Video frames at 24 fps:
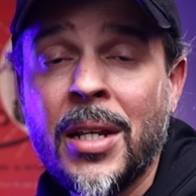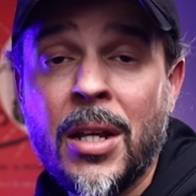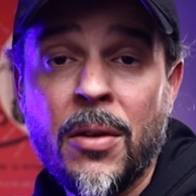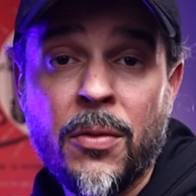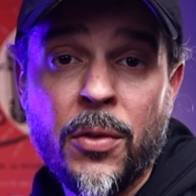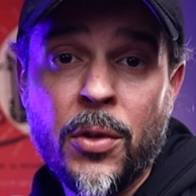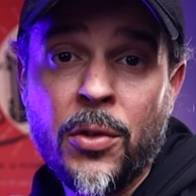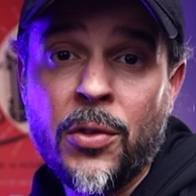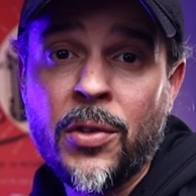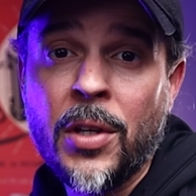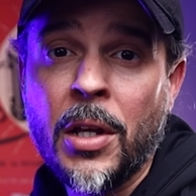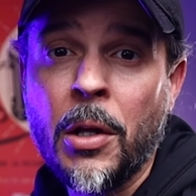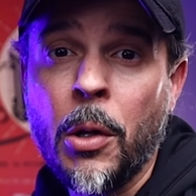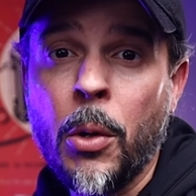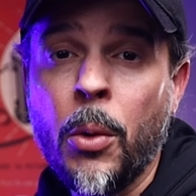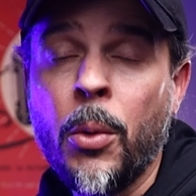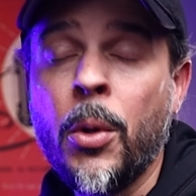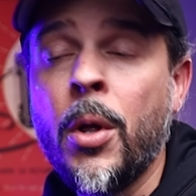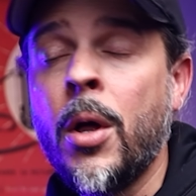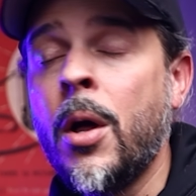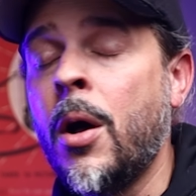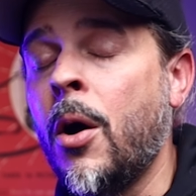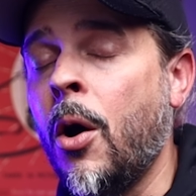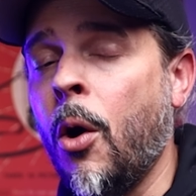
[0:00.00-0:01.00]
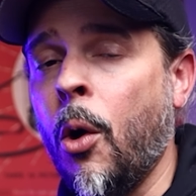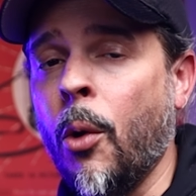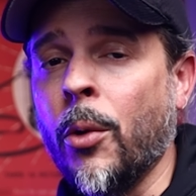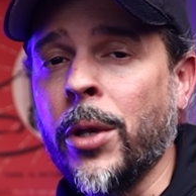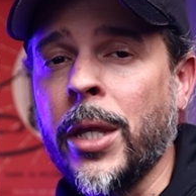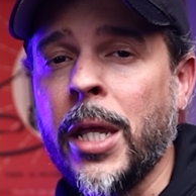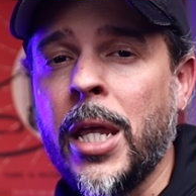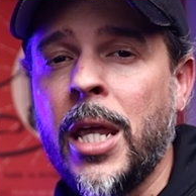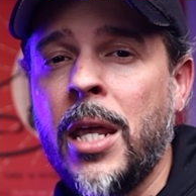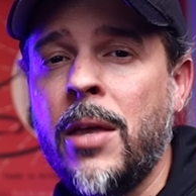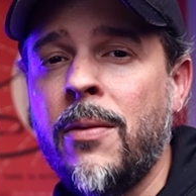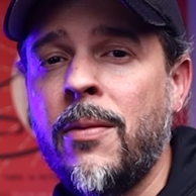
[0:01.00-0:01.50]
If you sell on
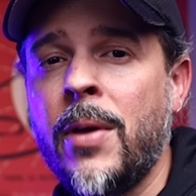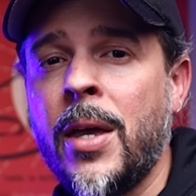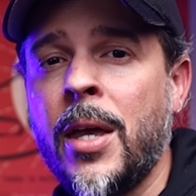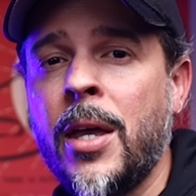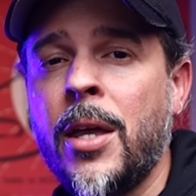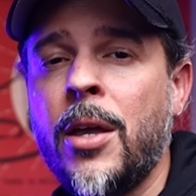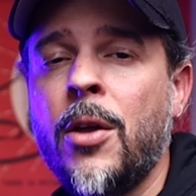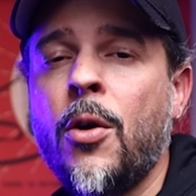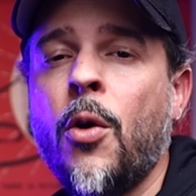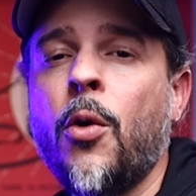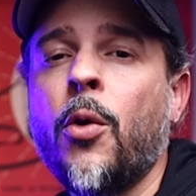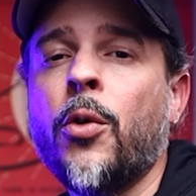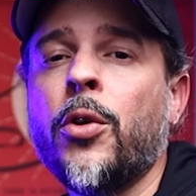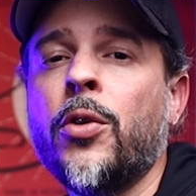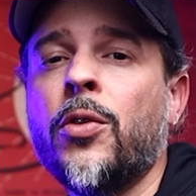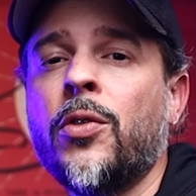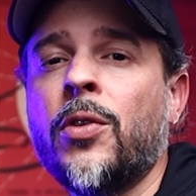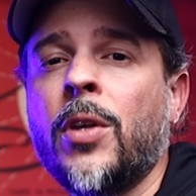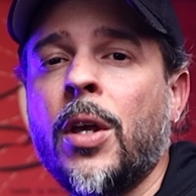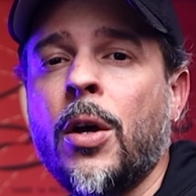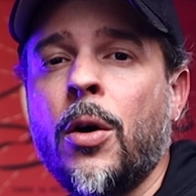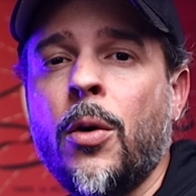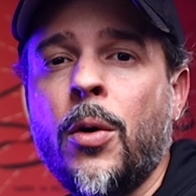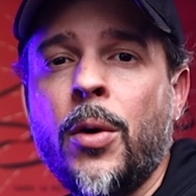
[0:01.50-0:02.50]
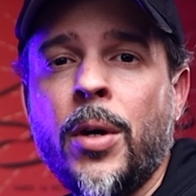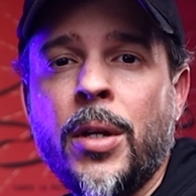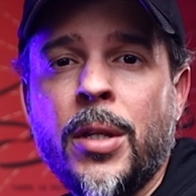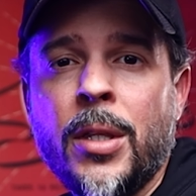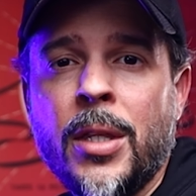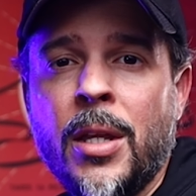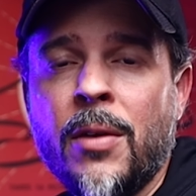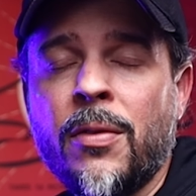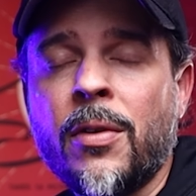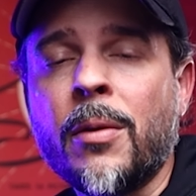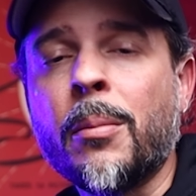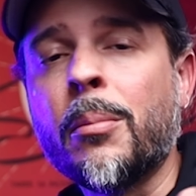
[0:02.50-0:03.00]
eBay or you sell in
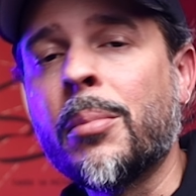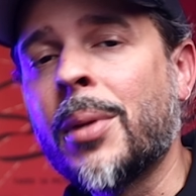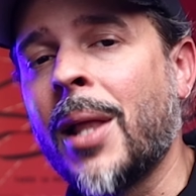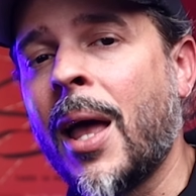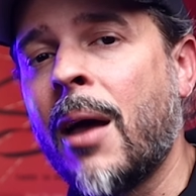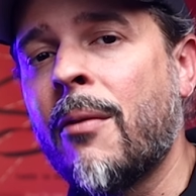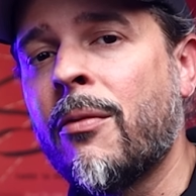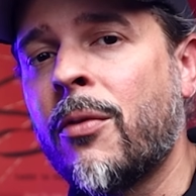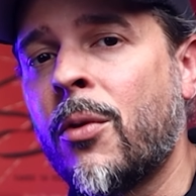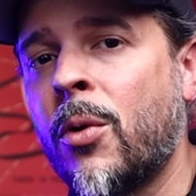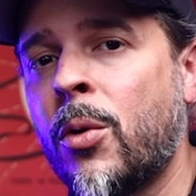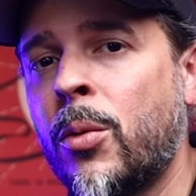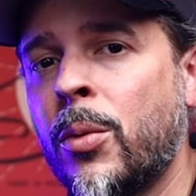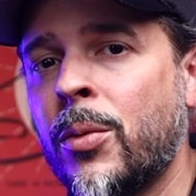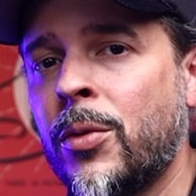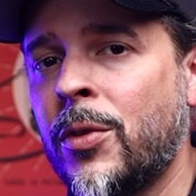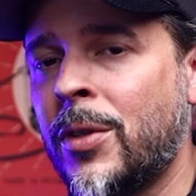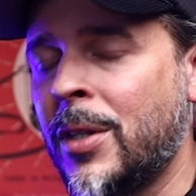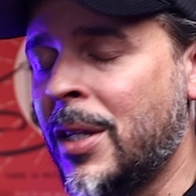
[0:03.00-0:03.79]
different platforms,